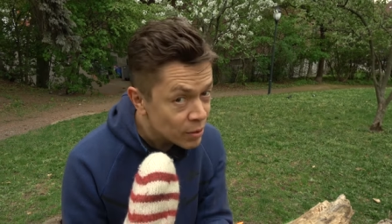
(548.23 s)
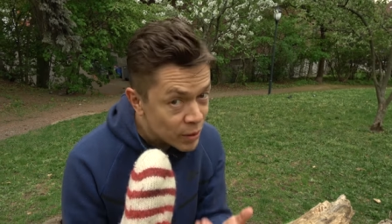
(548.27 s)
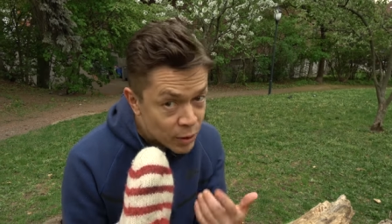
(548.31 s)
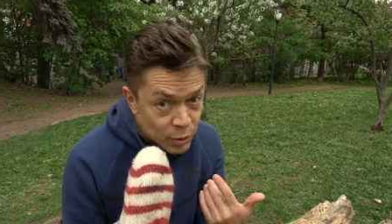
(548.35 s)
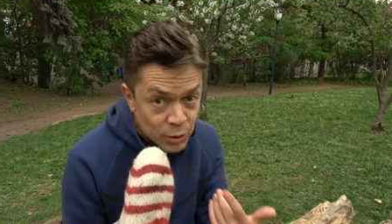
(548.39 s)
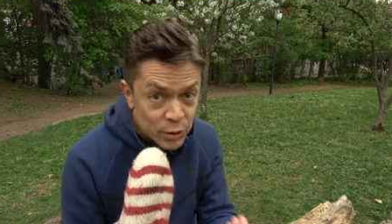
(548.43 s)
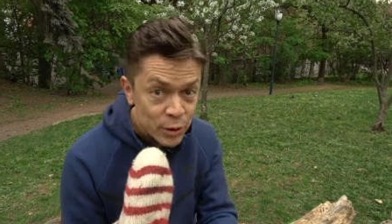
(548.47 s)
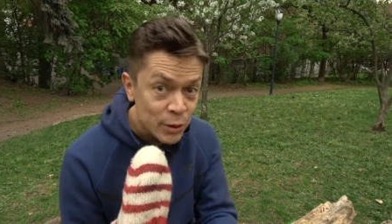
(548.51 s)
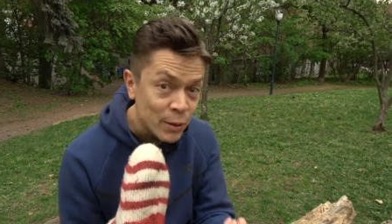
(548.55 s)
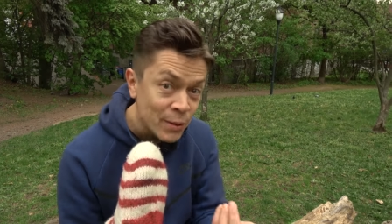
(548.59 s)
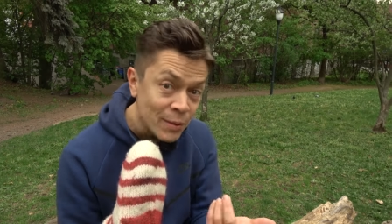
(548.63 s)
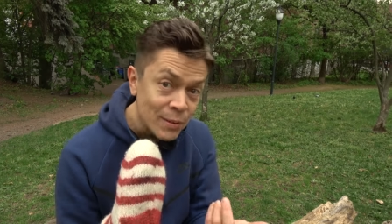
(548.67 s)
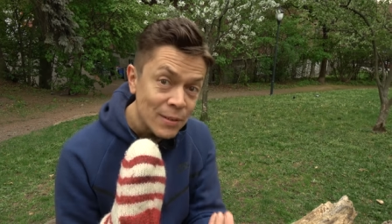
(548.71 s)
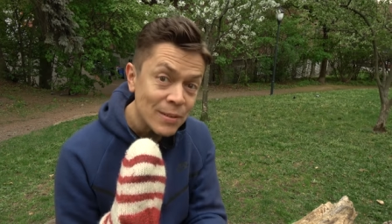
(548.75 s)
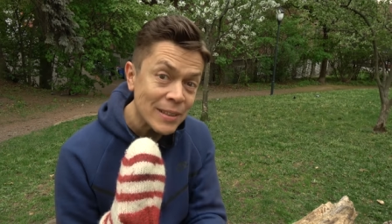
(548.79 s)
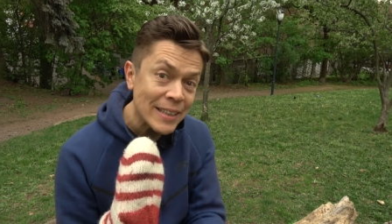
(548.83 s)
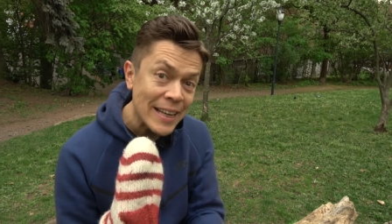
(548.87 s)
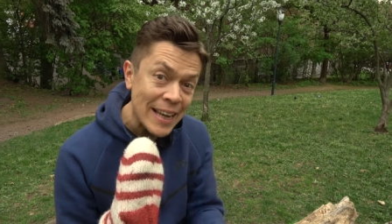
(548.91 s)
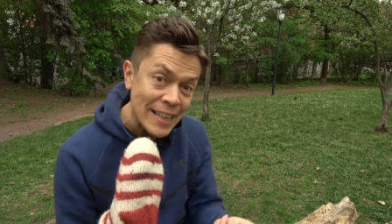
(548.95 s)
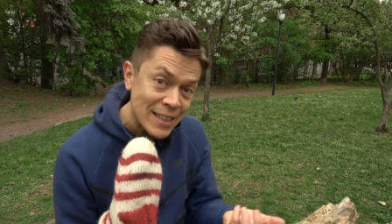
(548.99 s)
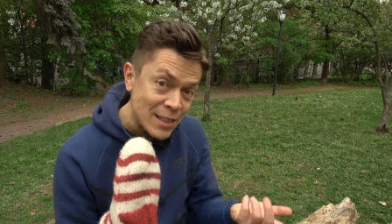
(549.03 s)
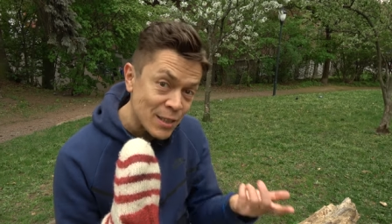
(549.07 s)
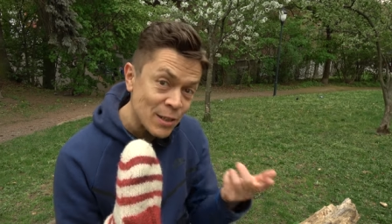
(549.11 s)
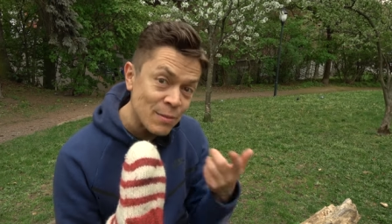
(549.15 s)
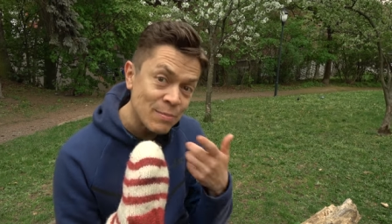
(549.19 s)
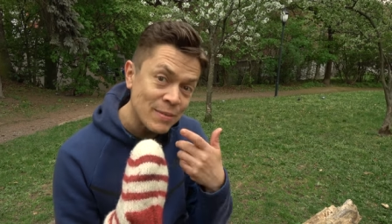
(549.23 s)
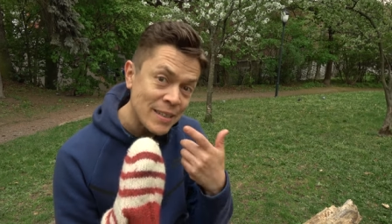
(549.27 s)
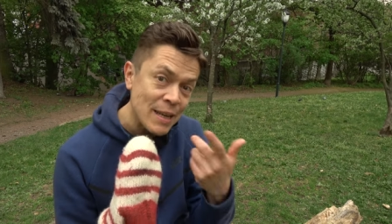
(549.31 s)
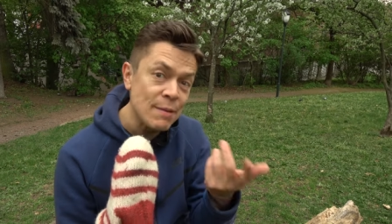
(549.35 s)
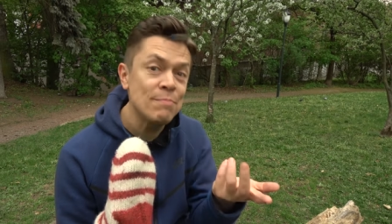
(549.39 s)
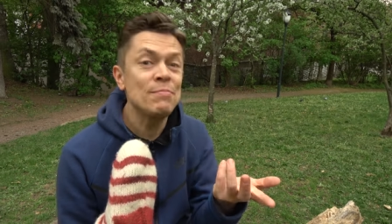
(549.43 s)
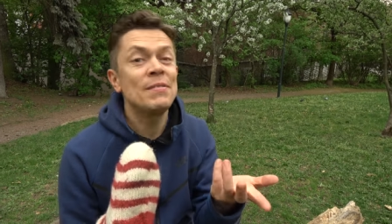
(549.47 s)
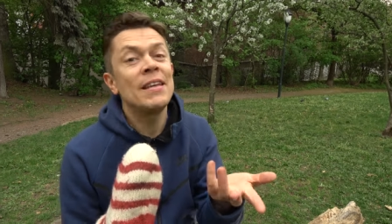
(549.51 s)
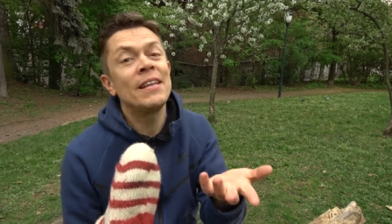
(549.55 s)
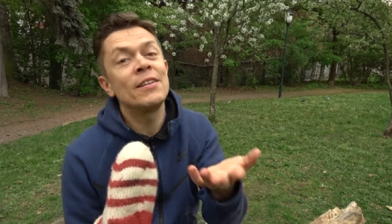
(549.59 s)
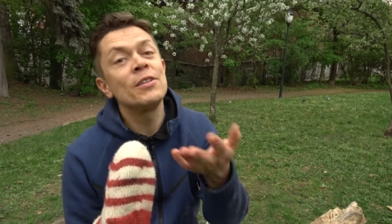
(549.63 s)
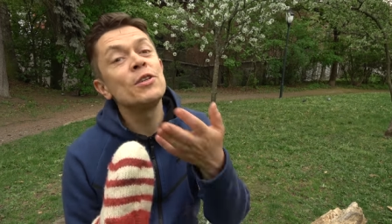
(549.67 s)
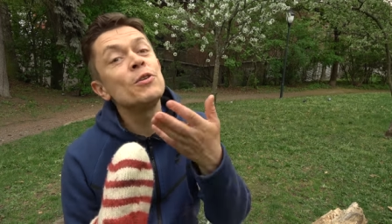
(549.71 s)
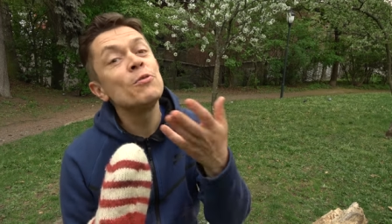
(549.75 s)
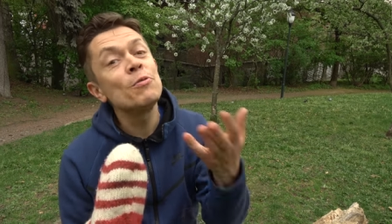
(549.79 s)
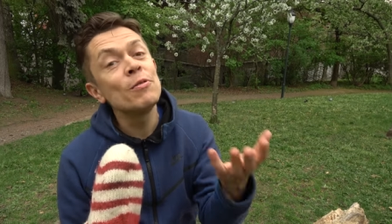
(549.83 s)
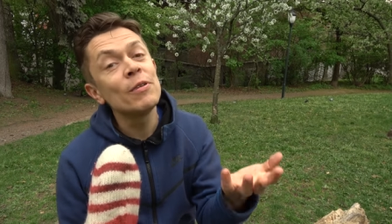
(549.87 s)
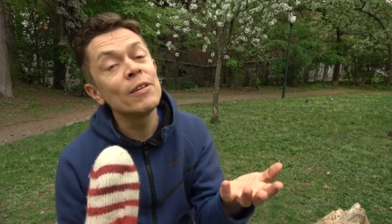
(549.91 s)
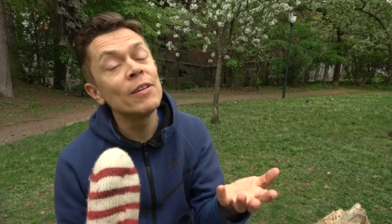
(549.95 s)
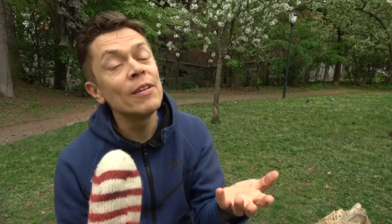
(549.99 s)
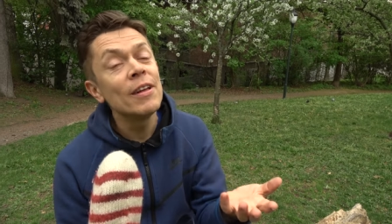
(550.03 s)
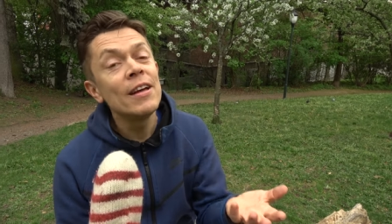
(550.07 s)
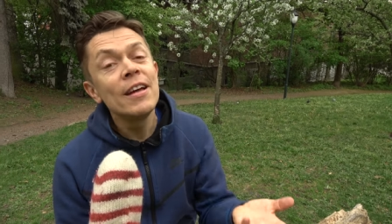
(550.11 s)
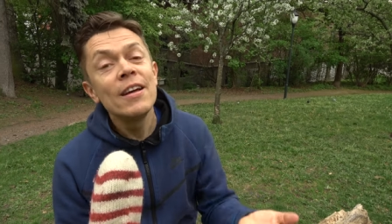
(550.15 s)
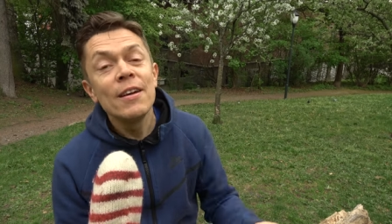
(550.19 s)
but you will get some tips and you
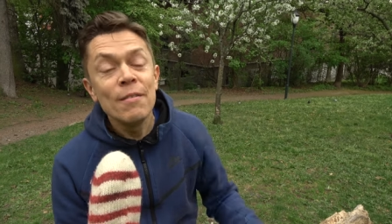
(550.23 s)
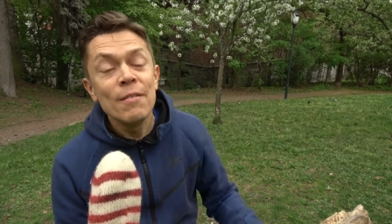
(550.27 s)
will